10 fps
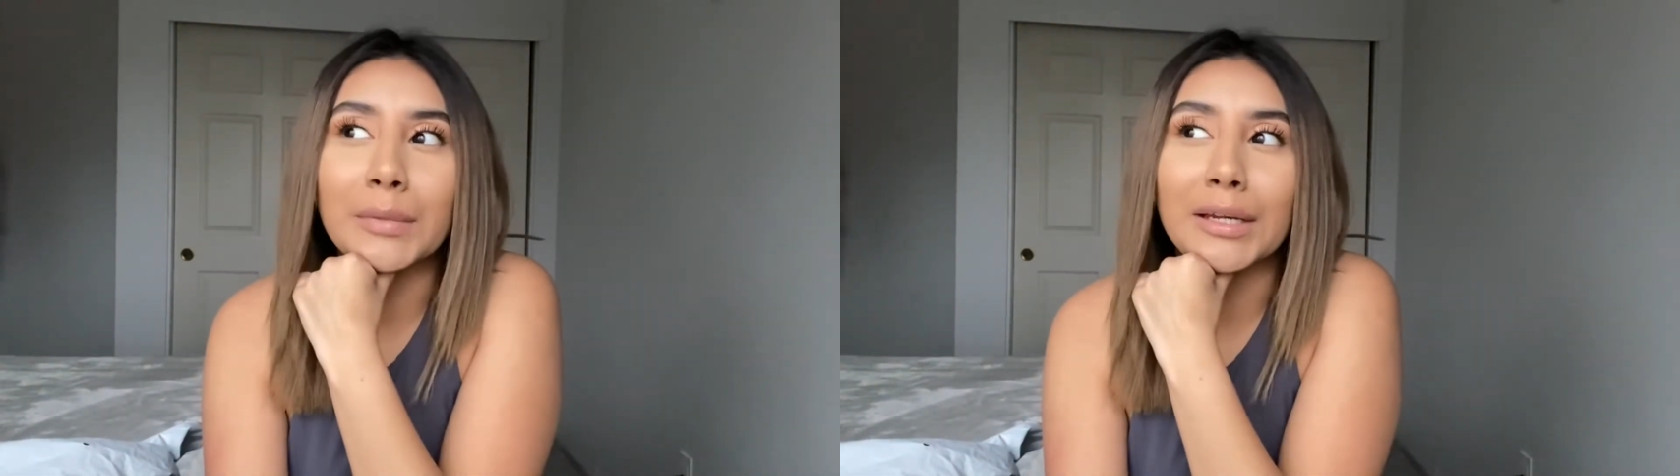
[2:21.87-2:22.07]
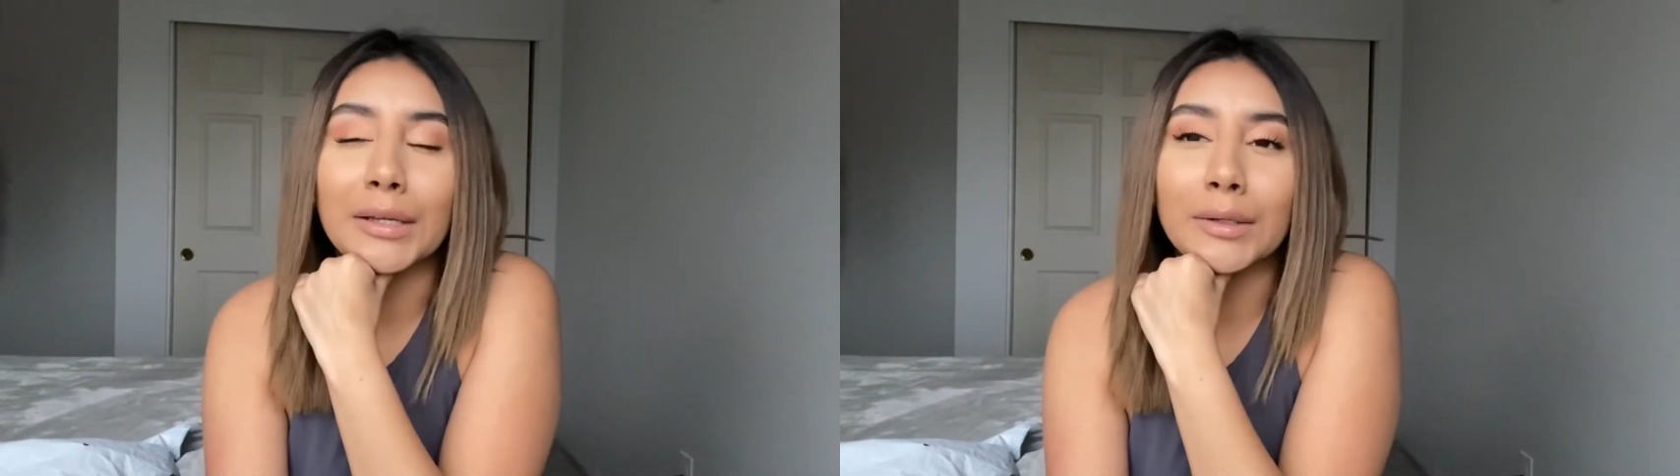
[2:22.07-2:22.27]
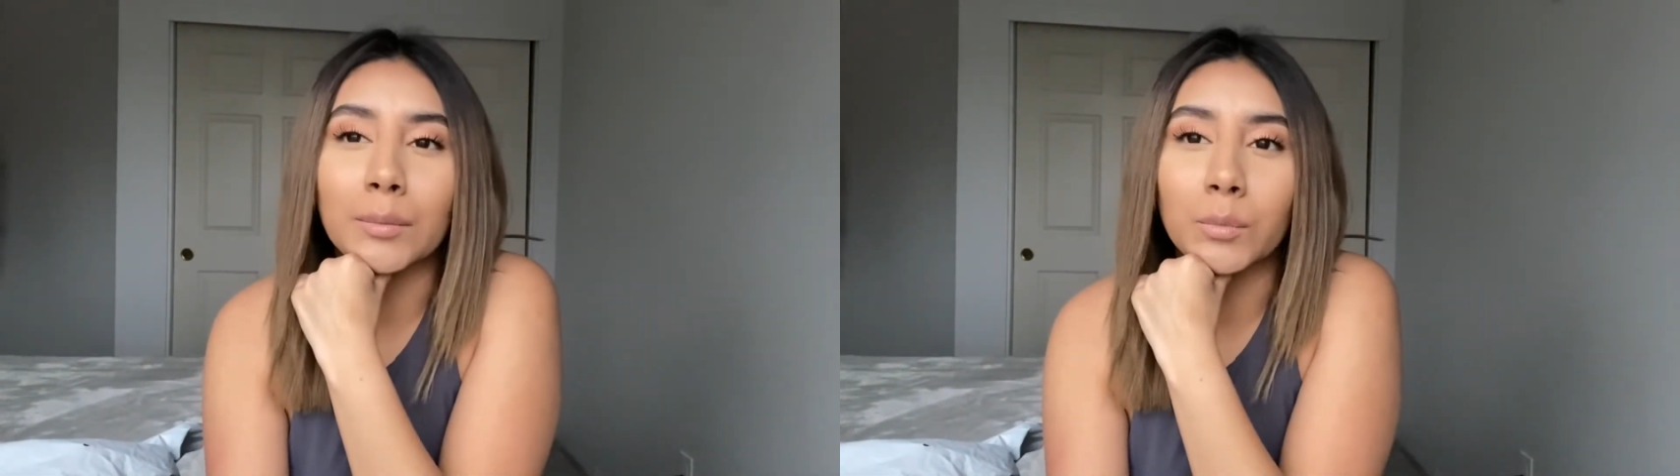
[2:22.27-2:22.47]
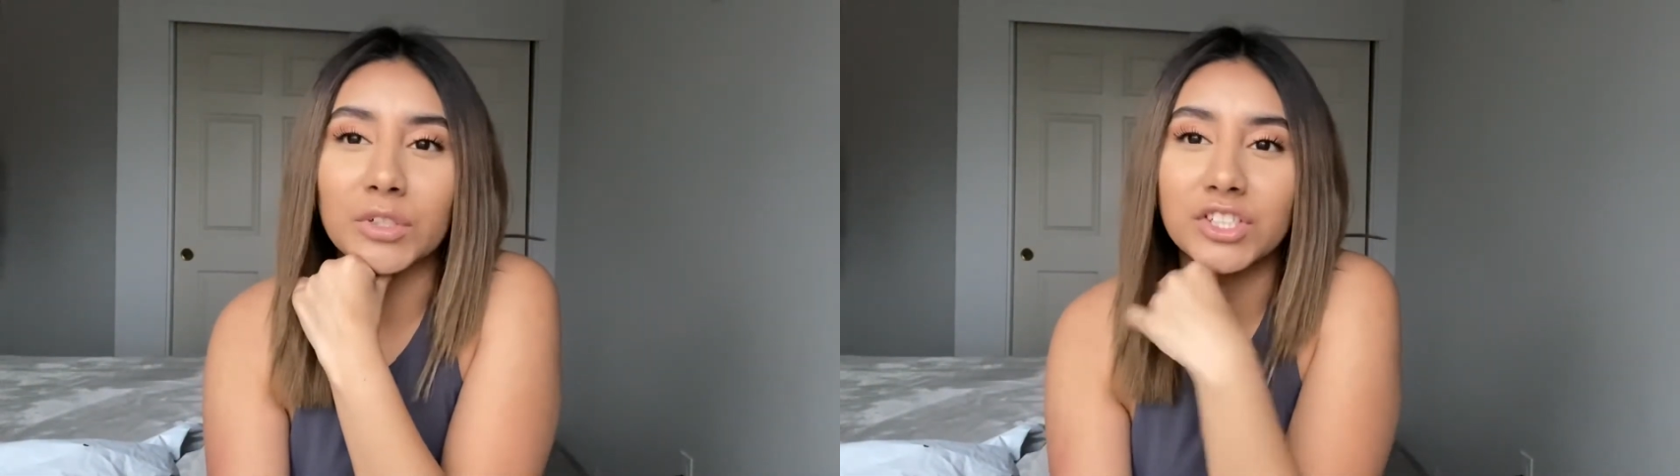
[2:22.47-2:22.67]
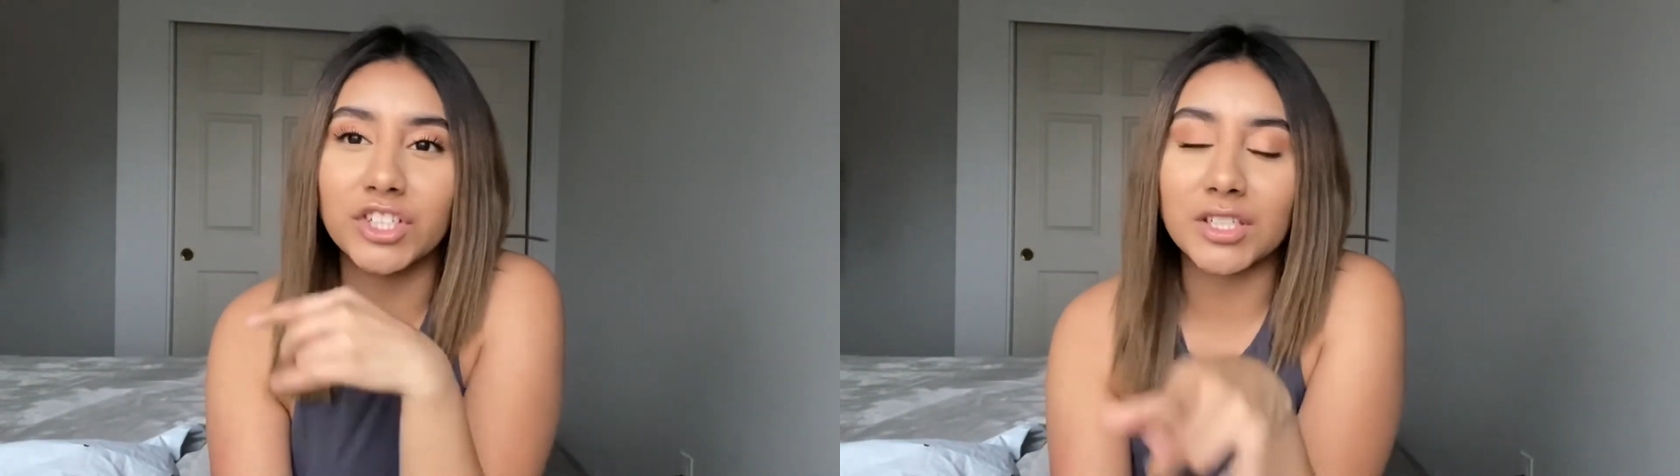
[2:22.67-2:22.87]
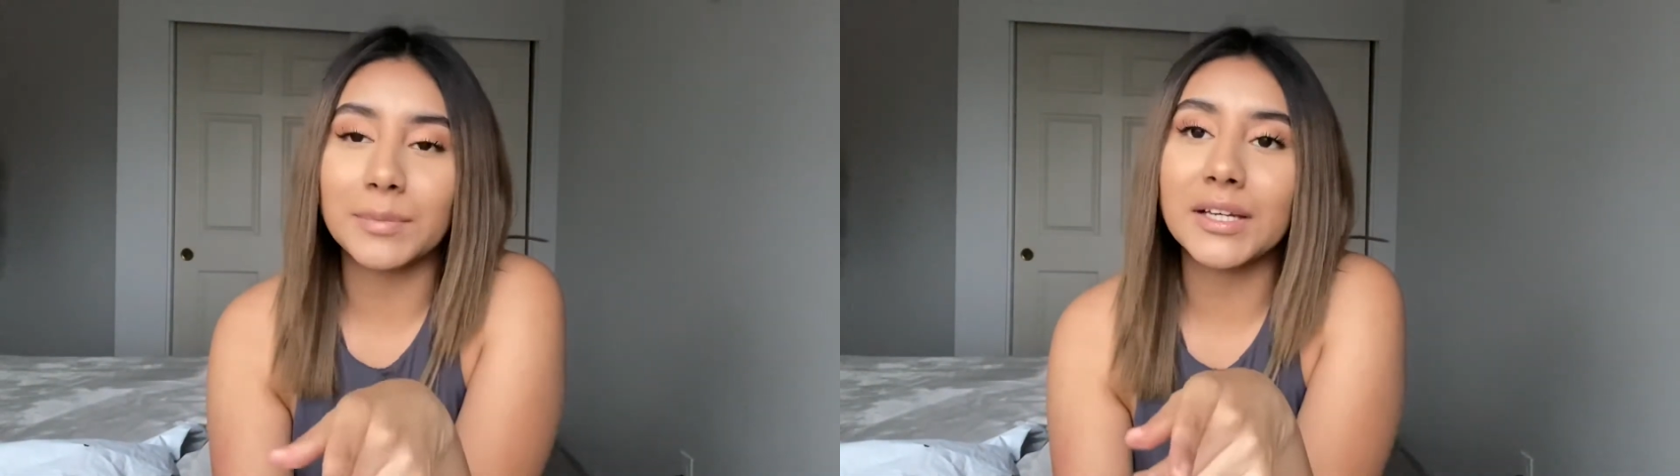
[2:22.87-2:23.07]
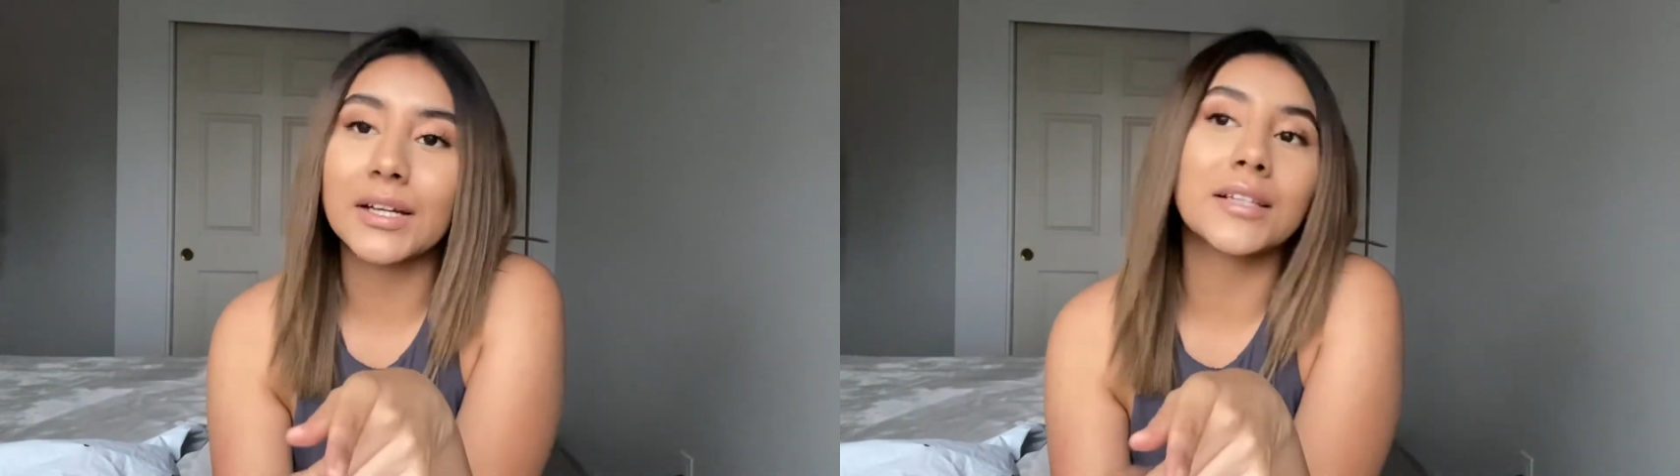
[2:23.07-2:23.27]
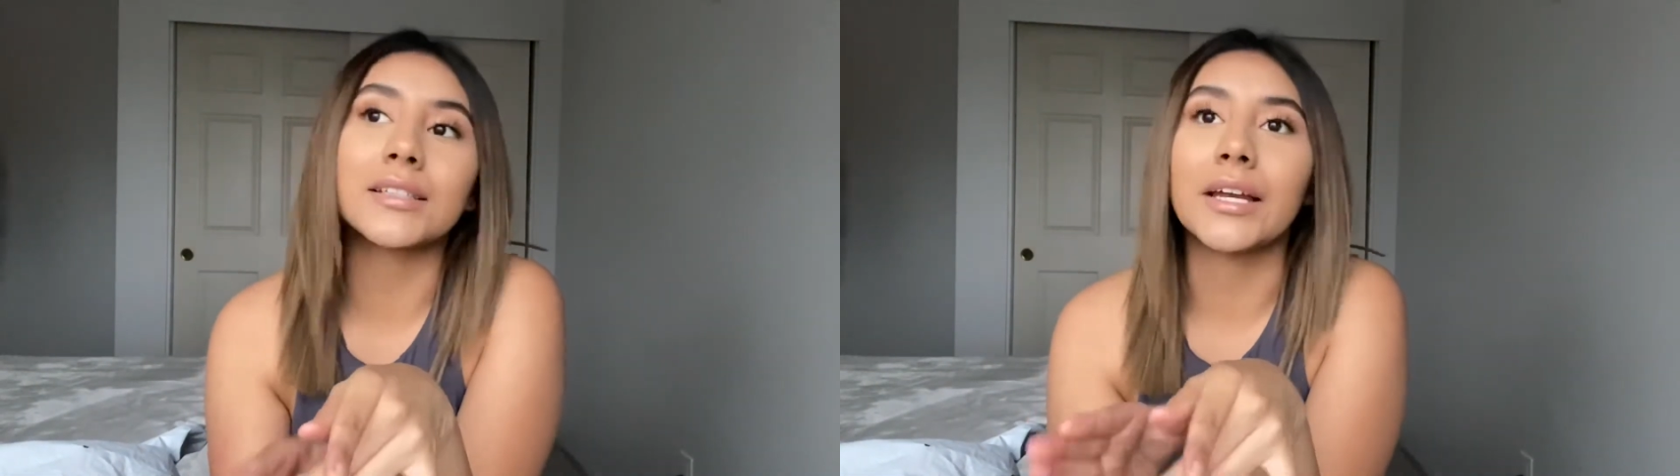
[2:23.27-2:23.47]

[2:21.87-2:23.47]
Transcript: medium was just because